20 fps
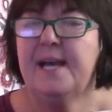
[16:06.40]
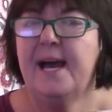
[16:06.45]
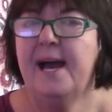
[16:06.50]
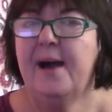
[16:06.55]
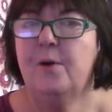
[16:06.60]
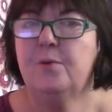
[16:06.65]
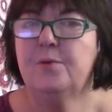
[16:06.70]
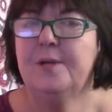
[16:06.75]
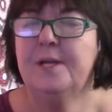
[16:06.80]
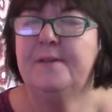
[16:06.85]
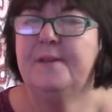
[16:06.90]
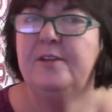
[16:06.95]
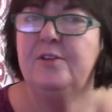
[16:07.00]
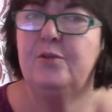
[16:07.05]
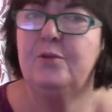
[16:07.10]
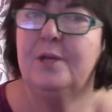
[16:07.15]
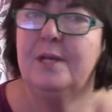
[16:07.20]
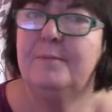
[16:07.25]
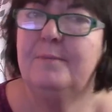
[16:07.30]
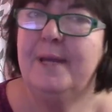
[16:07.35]
out and then
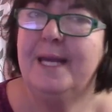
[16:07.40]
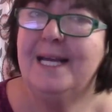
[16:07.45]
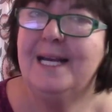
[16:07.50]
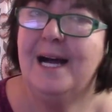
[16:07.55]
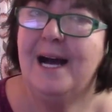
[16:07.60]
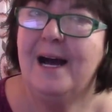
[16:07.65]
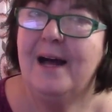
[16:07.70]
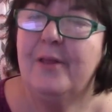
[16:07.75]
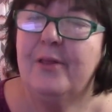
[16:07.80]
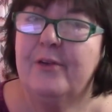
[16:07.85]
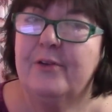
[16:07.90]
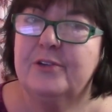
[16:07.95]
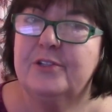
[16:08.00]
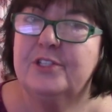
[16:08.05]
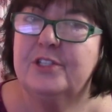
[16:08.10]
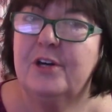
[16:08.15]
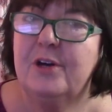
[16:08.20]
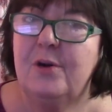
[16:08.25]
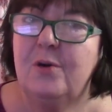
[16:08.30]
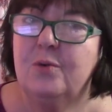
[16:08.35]
you can make other
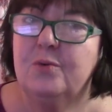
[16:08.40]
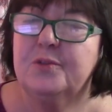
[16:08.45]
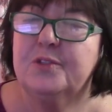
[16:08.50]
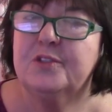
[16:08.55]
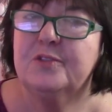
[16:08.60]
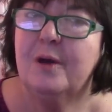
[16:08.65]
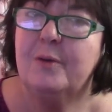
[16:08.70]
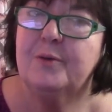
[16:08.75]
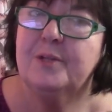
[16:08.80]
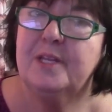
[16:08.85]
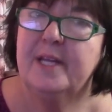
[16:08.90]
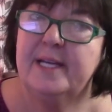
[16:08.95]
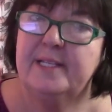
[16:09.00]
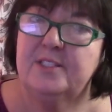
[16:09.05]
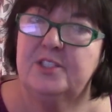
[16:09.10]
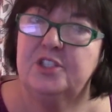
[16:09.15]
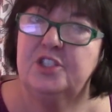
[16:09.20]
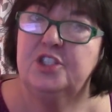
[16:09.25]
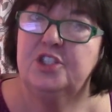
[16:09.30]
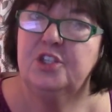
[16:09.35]
totes. So I would
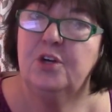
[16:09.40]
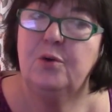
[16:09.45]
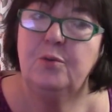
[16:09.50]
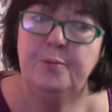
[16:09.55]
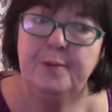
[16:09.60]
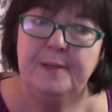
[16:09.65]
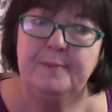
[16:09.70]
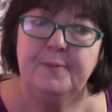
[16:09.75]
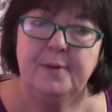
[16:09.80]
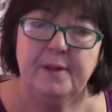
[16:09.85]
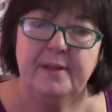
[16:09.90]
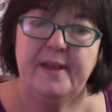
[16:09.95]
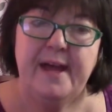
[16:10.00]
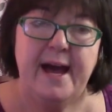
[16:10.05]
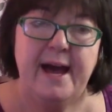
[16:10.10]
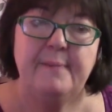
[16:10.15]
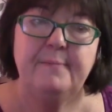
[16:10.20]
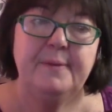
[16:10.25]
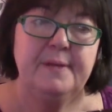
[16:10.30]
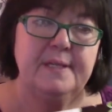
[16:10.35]
like to show people
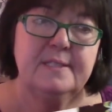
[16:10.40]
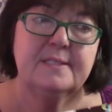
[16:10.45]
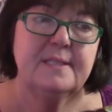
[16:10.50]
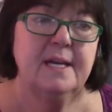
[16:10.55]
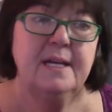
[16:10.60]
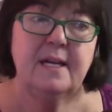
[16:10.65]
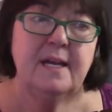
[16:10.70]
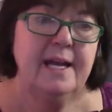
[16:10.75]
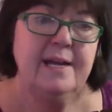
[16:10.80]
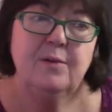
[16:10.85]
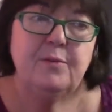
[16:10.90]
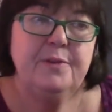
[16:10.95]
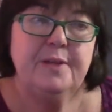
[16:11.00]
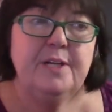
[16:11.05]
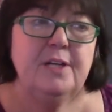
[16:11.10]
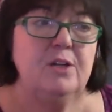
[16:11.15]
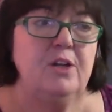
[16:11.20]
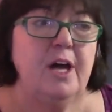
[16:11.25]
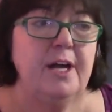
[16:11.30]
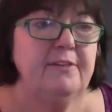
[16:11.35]
that because I don't
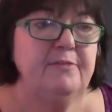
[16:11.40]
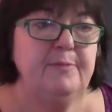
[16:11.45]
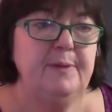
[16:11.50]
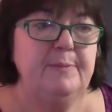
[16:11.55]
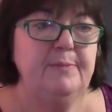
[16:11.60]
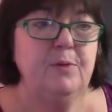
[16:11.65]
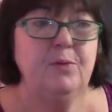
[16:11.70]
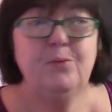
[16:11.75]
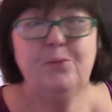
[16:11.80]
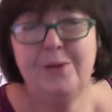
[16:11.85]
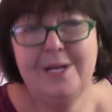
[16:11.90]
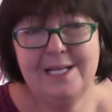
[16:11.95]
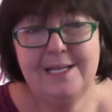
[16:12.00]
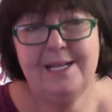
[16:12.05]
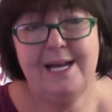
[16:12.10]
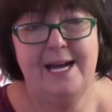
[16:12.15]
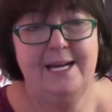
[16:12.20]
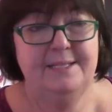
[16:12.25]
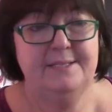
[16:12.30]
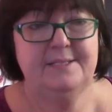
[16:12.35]
think a lot of people
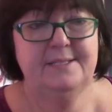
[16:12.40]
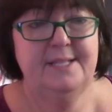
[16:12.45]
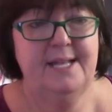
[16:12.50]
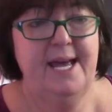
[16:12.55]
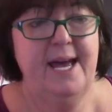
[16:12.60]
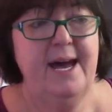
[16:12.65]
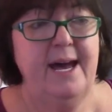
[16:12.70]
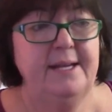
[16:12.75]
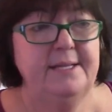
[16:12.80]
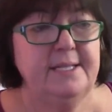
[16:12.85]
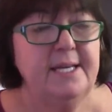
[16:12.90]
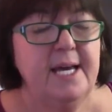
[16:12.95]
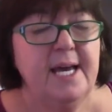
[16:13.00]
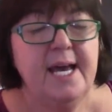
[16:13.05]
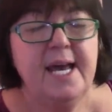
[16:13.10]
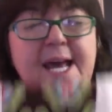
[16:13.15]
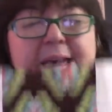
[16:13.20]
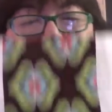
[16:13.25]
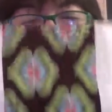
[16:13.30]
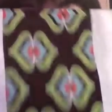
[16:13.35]
realize that.
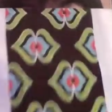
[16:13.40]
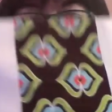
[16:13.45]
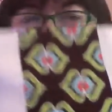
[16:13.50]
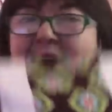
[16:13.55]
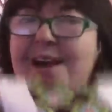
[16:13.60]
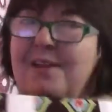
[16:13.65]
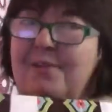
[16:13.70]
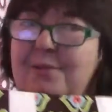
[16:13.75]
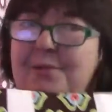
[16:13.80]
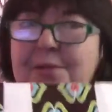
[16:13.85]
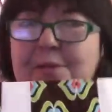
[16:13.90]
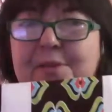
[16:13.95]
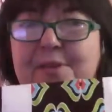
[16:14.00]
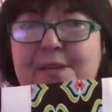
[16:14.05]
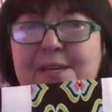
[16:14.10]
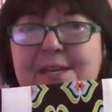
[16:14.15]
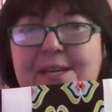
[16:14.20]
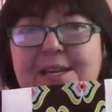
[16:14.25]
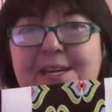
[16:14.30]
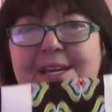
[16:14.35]
The other thing